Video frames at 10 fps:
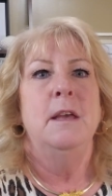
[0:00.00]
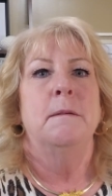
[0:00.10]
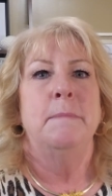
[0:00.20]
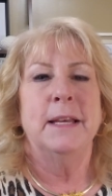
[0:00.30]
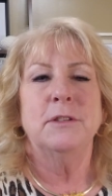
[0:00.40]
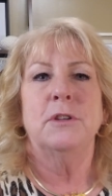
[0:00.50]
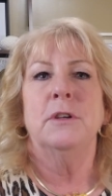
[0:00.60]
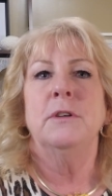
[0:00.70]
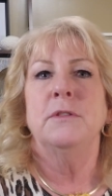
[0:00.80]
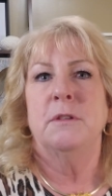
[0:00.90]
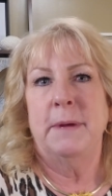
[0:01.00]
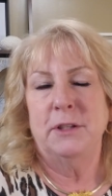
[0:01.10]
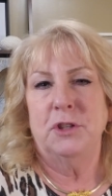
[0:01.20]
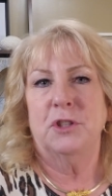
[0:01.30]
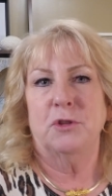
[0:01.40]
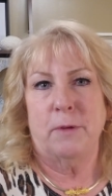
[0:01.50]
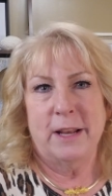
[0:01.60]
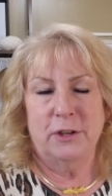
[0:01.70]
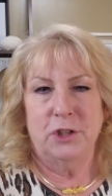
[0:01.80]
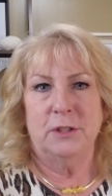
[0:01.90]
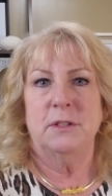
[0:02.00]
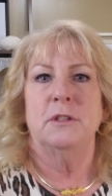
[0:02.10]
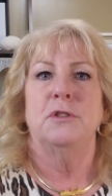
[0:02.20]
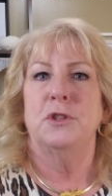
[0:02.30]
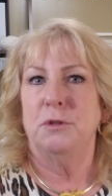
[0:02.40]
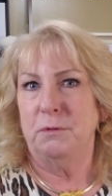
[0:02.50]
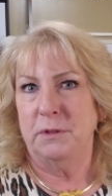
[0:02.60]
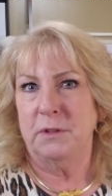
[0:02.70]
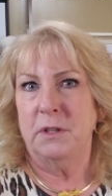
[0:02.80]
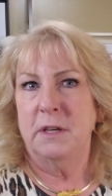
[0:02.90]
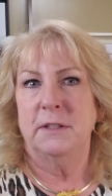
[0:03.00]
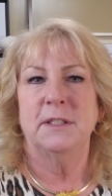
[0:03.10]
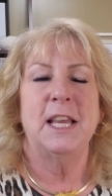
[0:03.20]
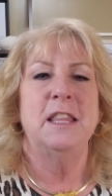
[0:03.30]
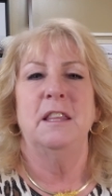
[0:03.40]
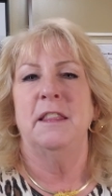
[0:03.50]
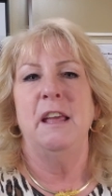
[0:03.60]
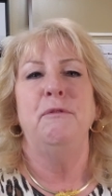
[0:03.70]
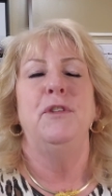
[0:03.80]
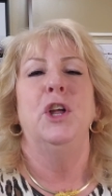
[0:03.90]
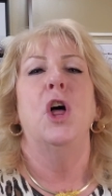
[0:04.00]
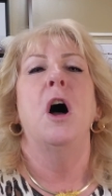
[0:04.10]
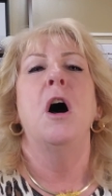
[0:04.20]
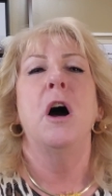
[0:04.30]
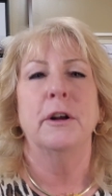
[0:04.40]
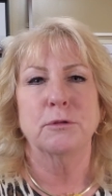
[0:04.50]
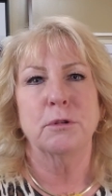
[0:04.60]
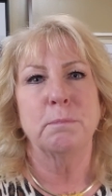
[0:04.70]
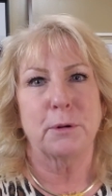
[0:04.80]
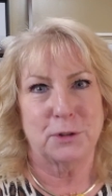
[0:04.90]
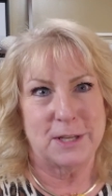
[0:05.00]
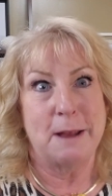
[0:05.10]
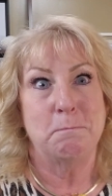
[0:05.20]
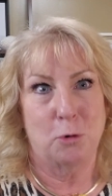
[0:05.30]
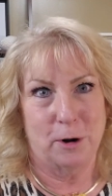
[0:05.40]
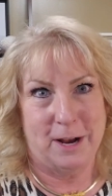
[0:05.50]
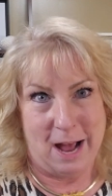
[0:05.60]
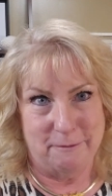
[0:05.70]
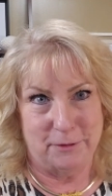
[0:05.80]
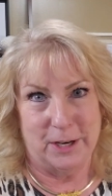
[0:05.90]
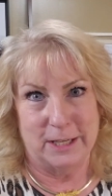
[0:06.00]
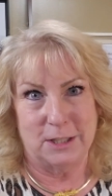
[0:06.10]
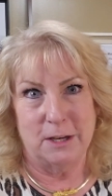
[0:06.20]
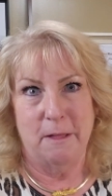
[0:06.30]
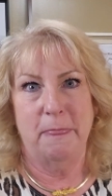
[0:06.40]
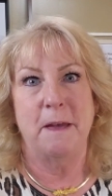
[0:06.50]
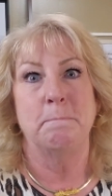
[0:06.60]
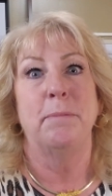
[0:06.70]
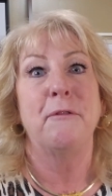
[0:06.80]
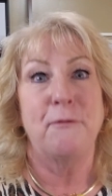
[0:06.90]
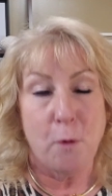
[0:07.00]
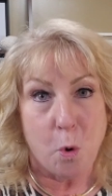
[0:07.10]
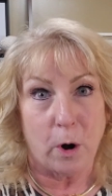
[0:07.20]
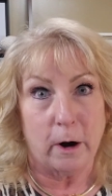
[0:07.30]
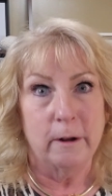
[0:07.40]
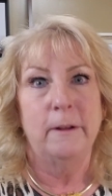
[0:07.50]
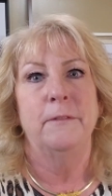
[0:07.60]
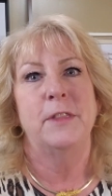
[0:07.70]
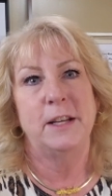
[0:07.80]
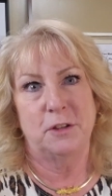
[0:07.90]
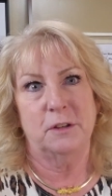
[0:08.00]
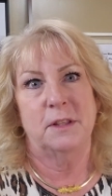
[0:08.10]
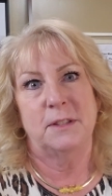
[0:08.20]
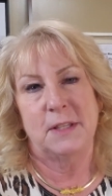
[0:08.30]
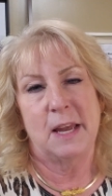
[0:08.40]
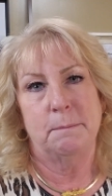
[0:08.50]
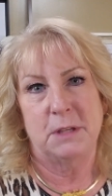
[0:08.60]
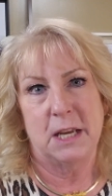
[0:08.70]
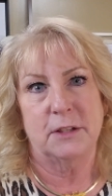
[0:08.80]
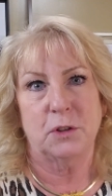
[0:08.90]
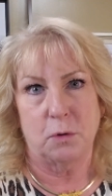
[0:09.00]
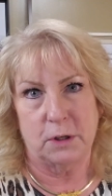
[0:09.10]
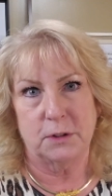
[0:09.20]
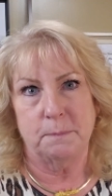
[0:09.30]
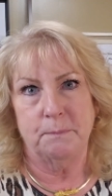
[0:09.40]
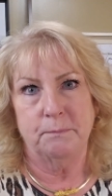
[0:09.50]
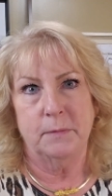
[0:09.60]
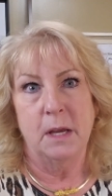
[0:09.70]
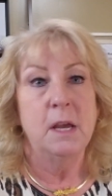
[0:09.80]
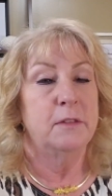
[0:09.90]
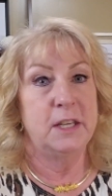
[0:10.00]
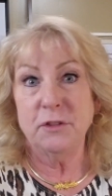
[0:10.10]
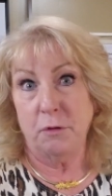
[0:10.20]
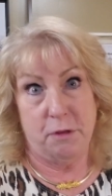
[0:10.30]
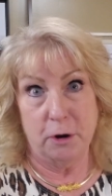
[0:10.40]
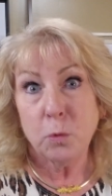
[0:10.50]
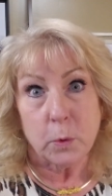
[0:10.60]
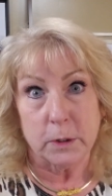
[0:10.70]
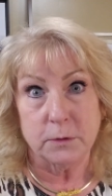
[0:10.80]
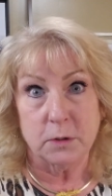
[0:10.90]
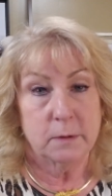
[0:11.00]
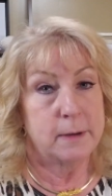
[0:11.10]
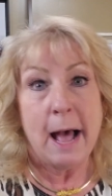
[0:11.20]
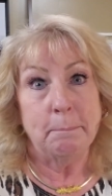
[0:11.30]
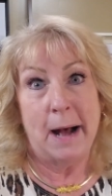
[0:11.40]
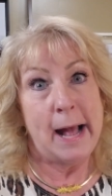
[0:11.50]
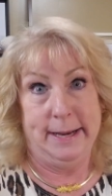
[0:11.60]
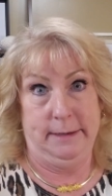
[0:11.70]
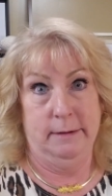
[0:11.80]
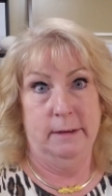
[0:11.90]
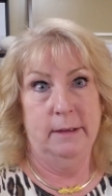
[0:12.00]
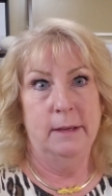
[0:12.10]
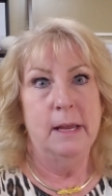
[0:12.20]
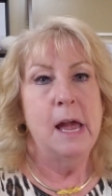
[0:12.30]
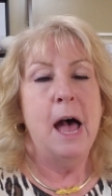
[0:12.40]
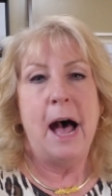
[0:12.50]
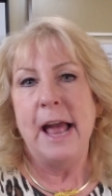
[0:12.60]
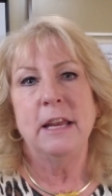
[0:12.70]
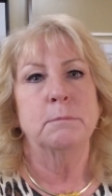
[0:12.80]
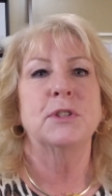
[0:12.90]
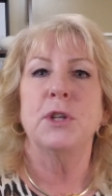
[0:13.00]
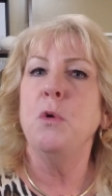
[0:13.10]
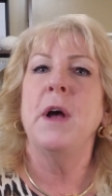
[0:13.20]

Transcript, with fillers: Master Dementia Strategist students say that they feel 100% more confident than before they took the CMDS course. These are their words, not mine. I am so